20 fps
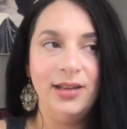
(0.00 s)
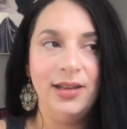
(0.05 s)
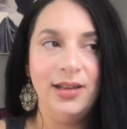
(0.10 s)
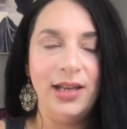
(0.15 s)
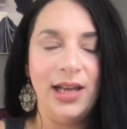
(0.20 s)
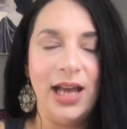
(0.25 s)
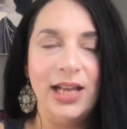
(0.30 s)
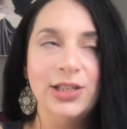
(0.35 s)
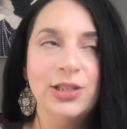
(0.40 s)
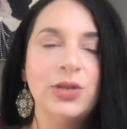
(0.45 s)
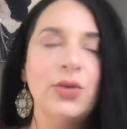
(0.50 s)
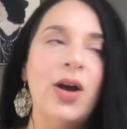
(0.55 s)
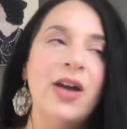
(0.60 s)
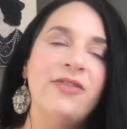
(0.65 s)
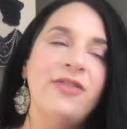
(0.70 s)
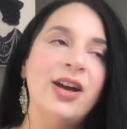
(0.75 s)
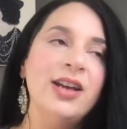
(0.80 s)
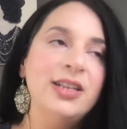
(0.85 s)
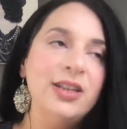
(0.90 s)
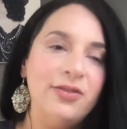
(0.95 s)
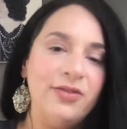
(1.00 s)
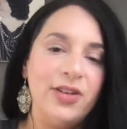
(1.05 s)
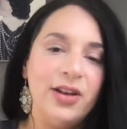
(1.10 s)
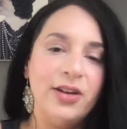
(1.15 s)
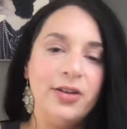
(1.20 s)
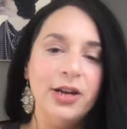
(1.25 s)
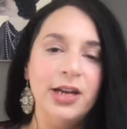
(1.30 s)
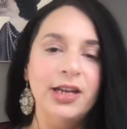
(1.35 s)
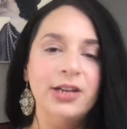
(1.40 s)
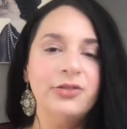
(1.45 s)
And so I find it
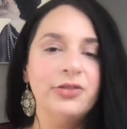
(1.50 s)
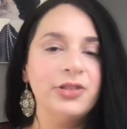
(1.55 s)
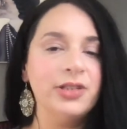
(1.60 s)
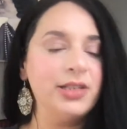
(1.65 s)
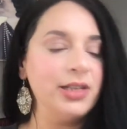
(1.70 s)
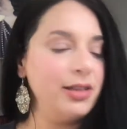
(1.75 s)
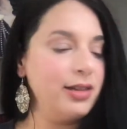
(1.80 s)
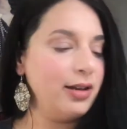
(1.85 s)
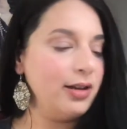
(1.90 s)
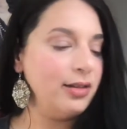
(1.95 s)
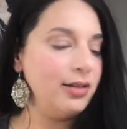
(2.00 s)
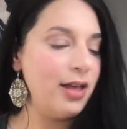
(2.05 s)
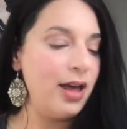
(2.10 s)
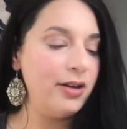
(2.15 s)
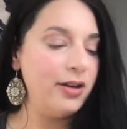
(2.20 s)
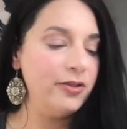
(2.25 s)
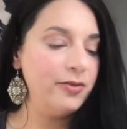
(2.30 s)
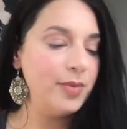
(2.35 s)
very interesting that a lot of